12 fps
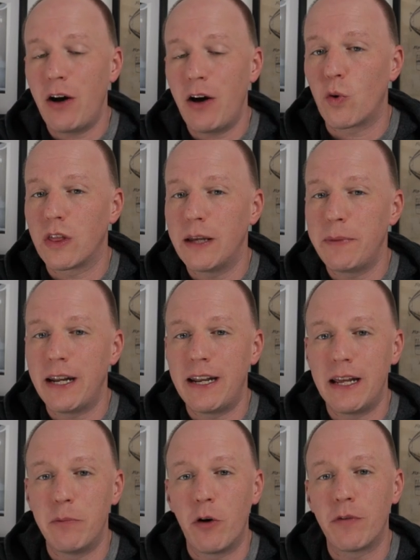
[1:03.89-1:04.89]
or limited
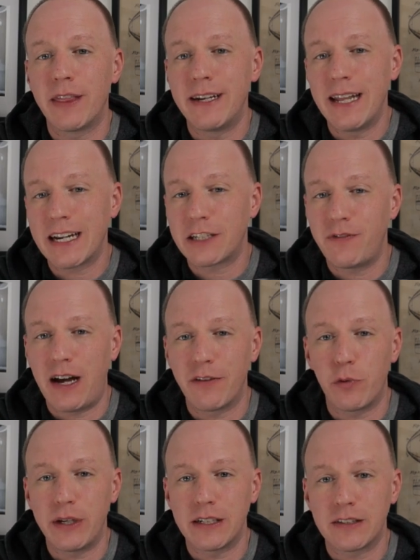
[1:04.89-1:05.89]
him over the next 5
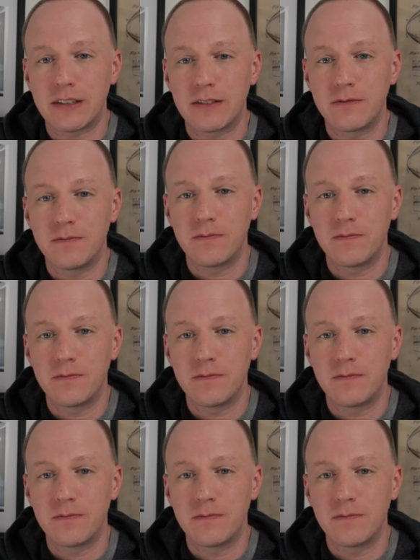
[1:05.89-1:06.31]
weeks.